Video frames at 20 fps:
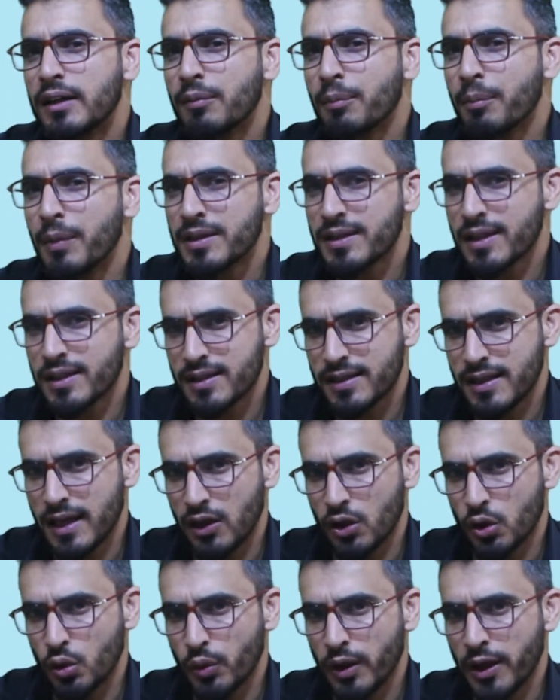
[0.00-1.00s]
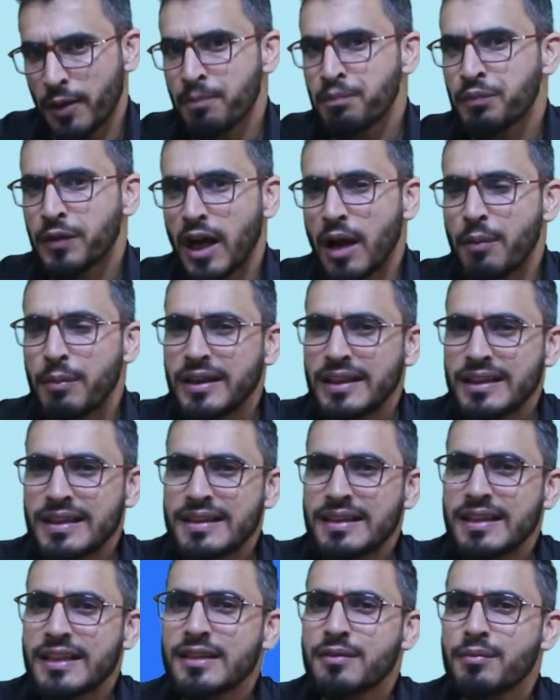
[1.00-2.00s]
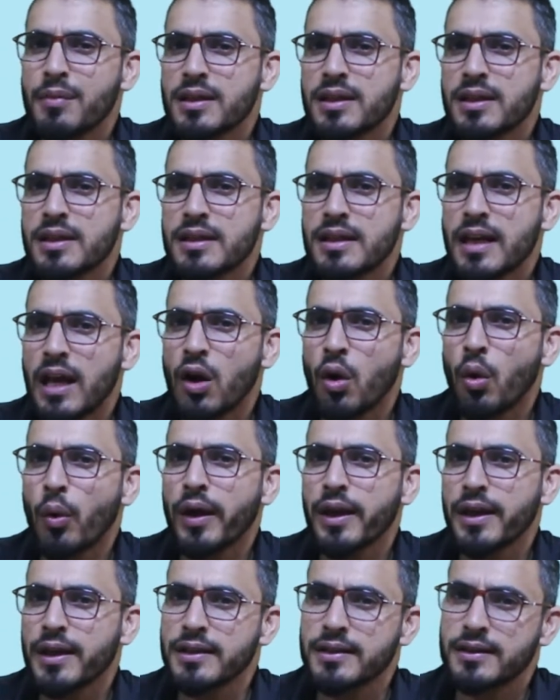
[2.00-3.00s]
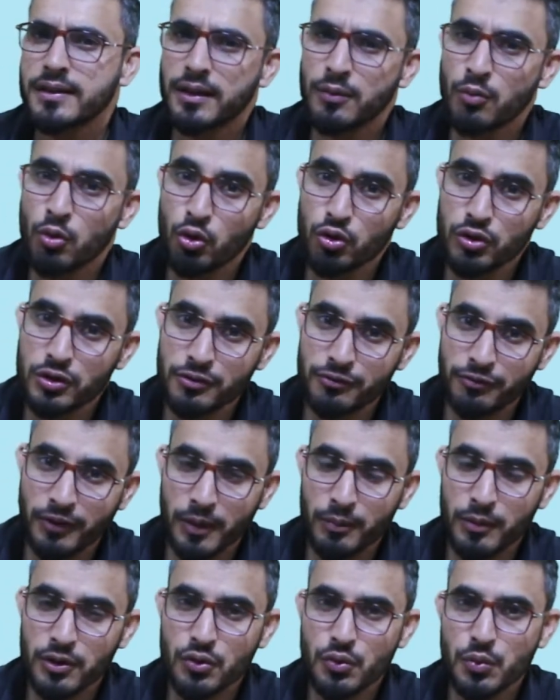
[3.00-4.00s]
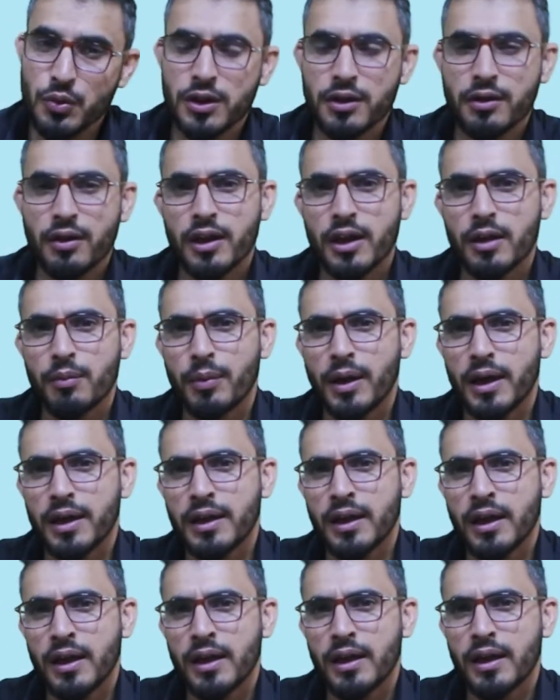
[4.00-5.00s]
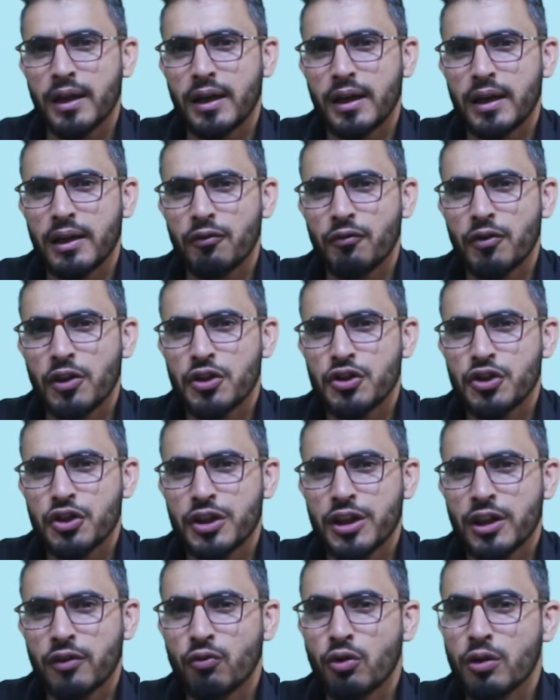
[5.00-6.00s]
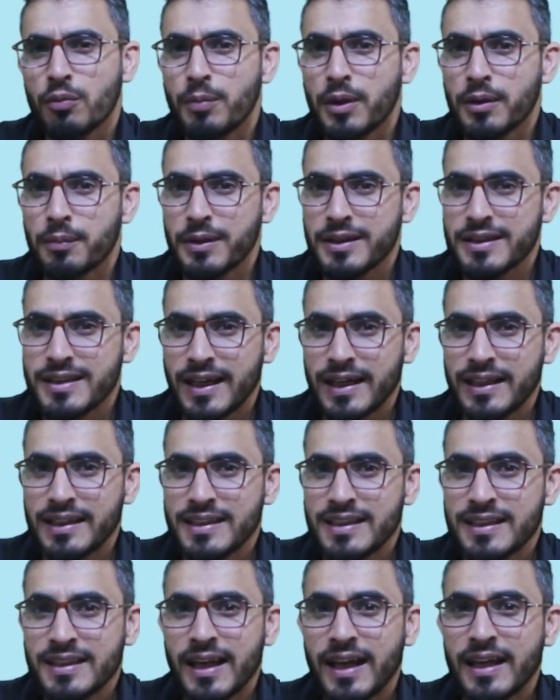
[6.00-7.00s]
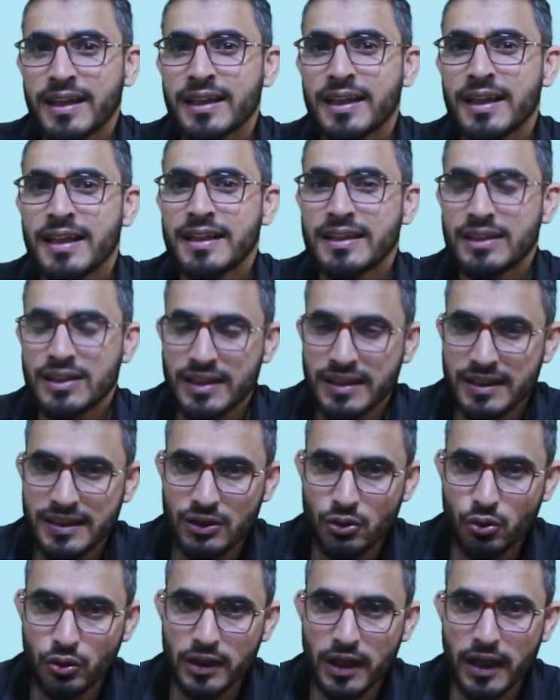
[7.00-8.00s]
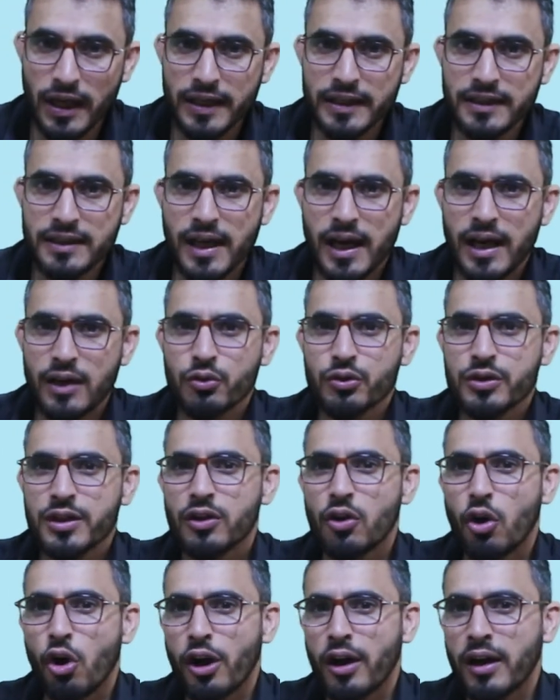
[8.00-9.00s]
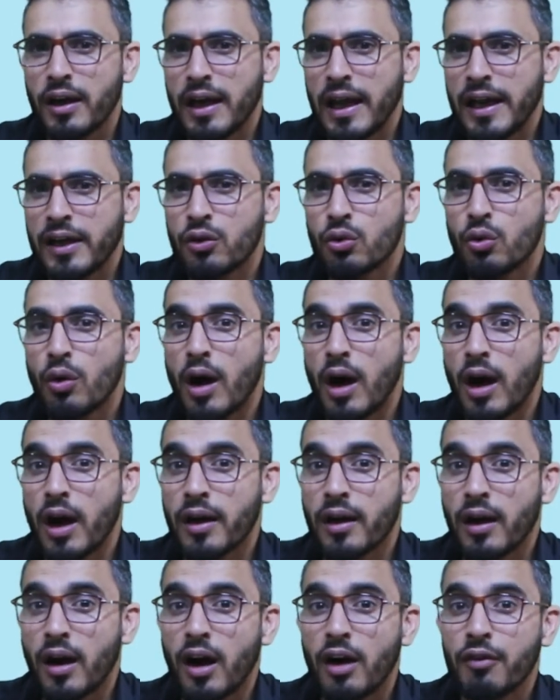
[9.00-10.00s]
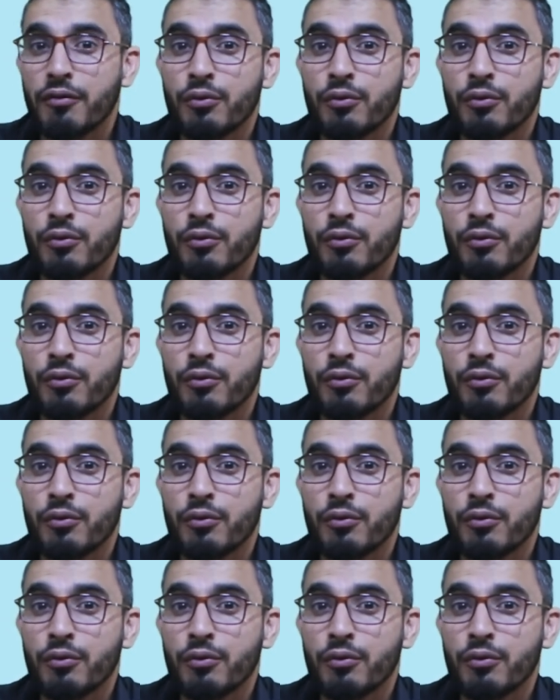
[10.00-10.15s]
Mrs. Dalloway. Amongst these, Mrs. Dalloway is the most famous work written by Virginia Woolf, but besides that, To the Lighthouse and Orlando are of